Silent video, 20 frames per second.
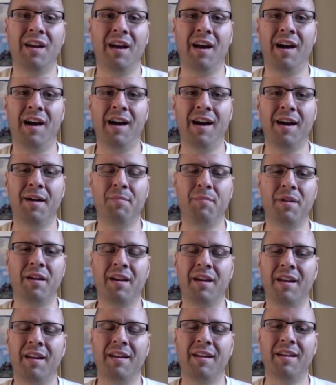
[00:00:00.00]
um,
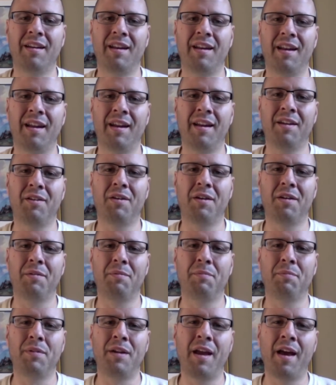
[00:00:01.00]
and and
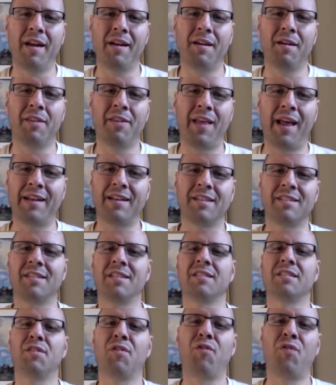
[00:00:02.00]
yet that
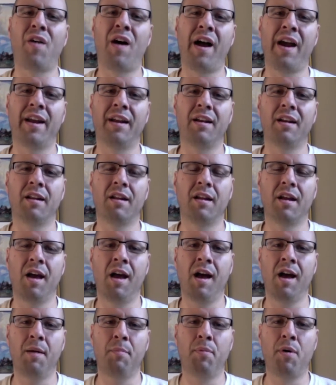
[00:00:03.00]
doesn't define
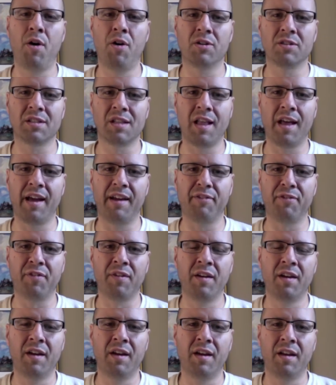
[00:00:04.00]
uh, Paul's life.
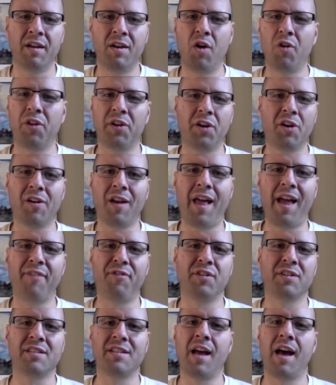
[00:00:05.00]
Know that your
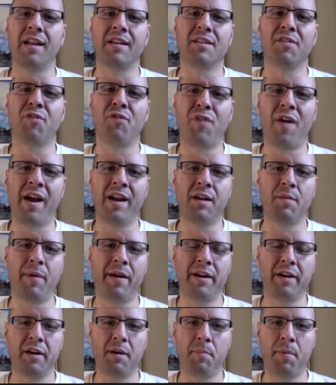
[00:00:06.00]
life is not defined
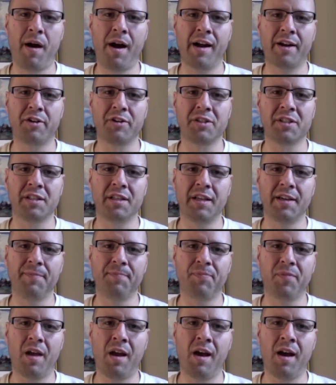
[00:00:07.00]
by hypocrisy,
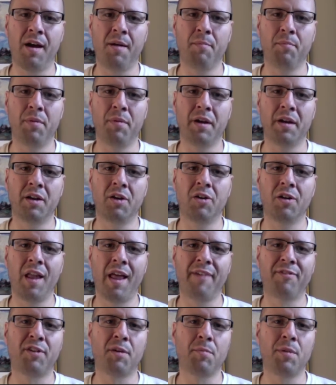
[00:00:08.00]
um, but your
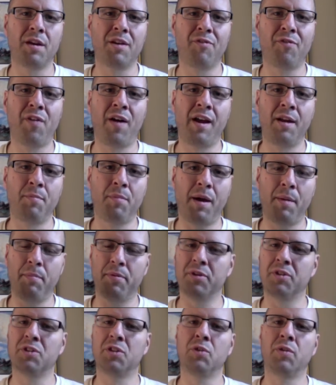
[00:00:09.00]
life can be defined by
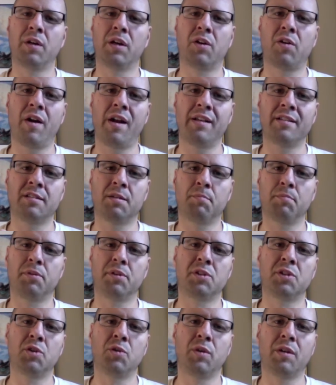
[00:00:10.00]
pursuing Christ and
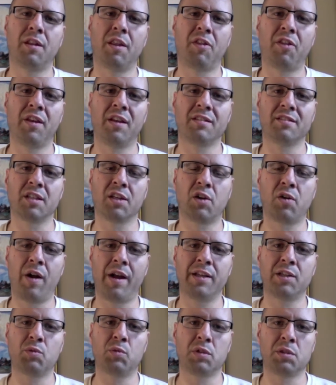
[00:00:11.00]
pursuing the things that
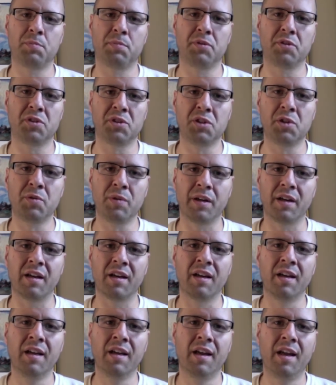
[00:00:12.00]
Christ was pursuing,
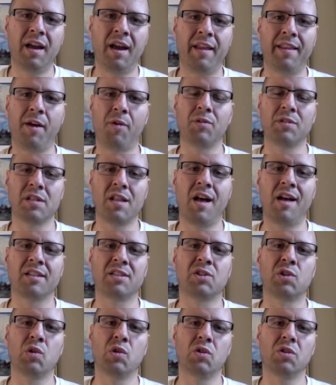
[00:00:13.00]
and that was
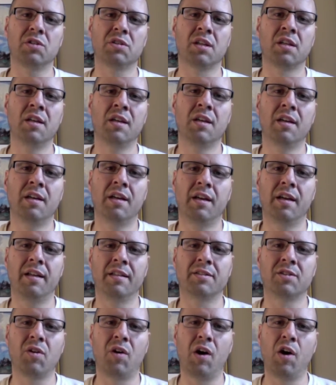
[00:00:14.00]
lost souls.
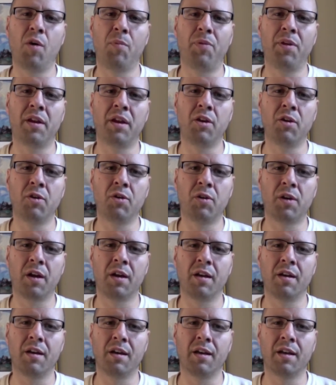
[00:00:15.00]
And so I hope that you
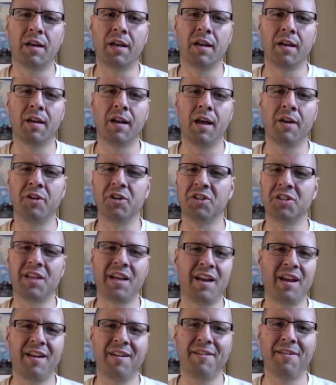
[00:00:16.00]
can can
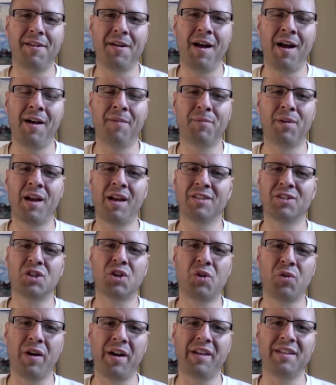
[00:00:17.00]
understand um, God's
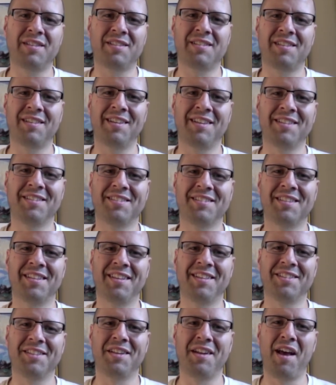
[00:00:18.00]
grace is
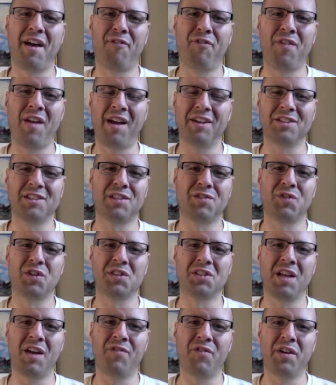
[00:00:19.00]
is enough not just for
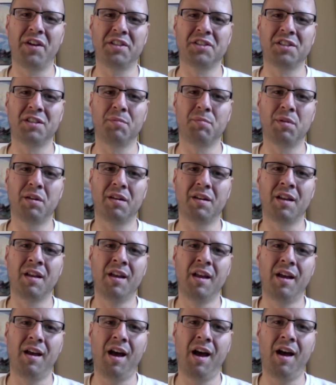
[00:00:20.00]
salvation, but
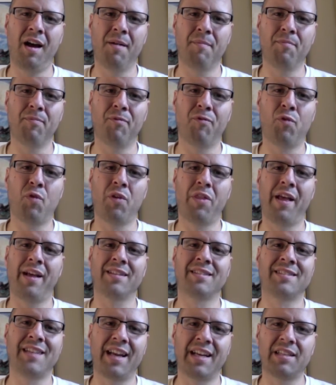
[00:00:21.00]
um, for
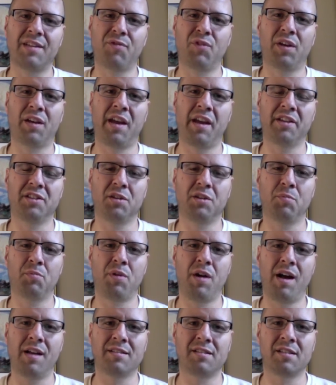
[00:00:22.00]
that sanctification
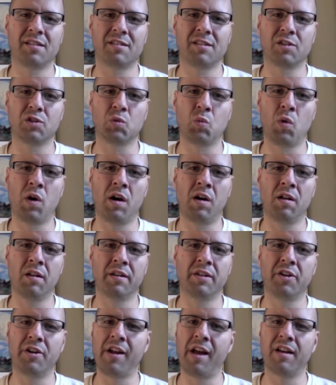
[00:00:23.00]
process as well.
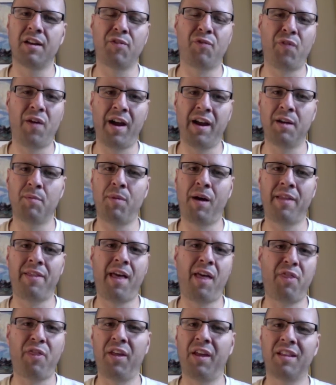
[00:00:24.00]
And you're not defined by
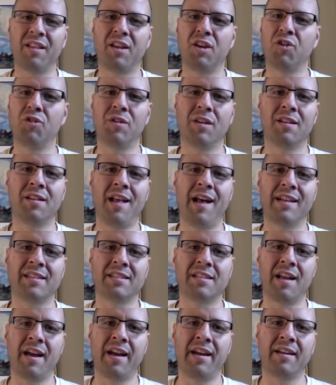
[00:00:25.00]
that thing that you did
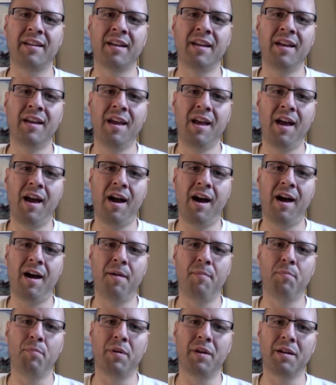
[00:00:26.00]
last night,
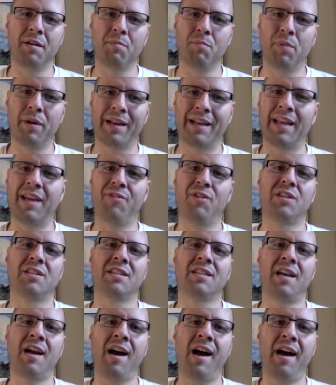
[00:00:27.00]
um, but but give it
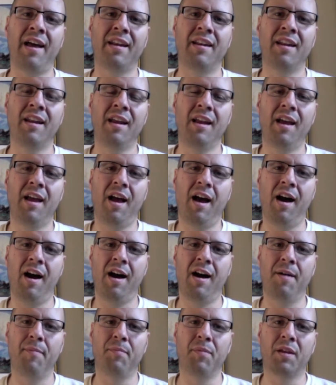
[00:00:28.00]
to God,
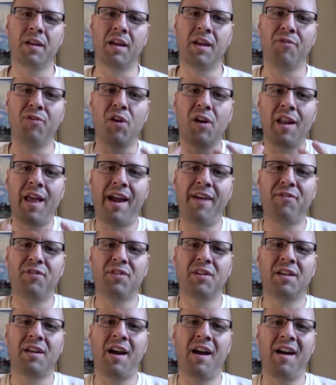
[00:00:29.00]
um, give your life
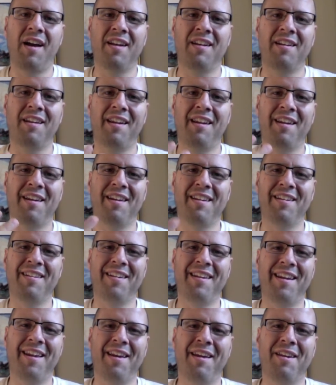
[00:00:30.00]
to God, and and,
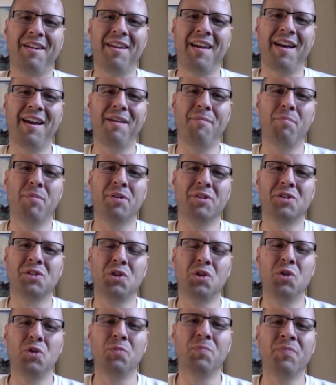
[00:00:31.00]
and uh,
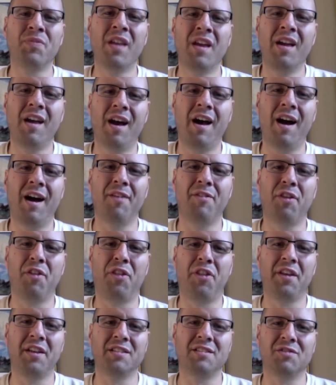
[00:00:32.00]
pursue uh, the
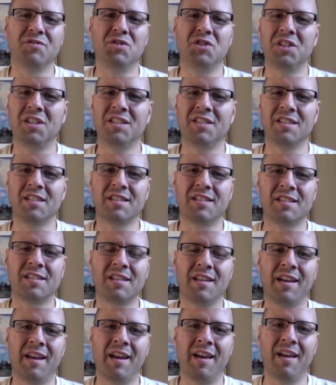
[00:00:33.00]
things of Jesus
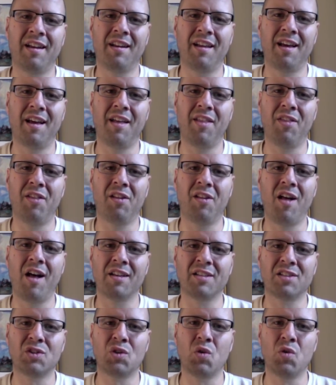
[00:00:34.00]
and uh, the
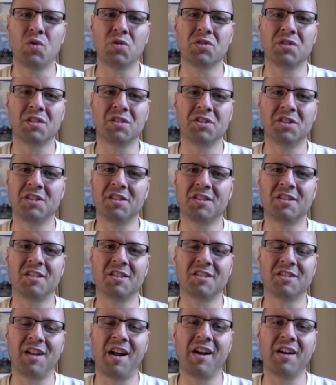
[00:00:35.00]
lost souls that Jesus
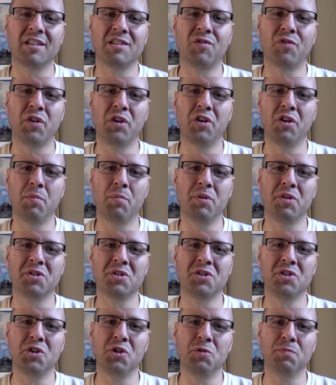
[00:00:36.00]
desires for you to
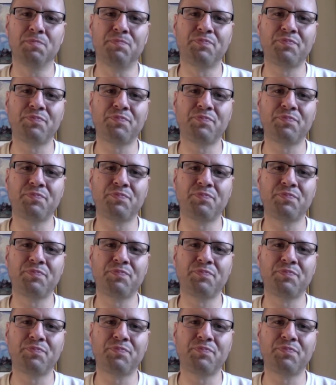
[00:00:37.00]
pursue